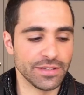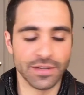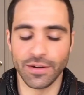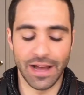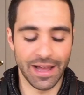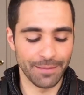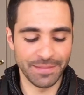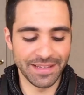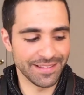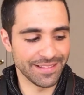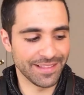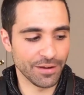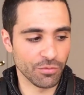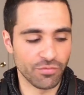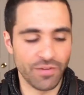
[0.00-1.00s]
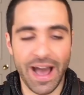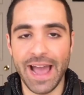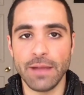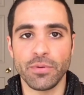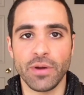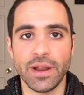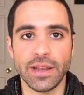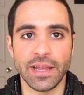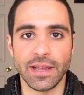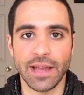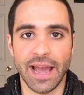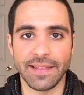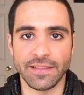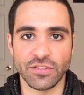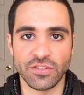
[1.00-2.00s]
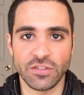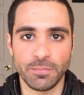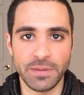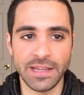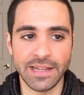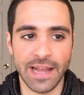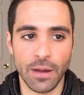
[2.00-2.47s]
They're vibrating at the speed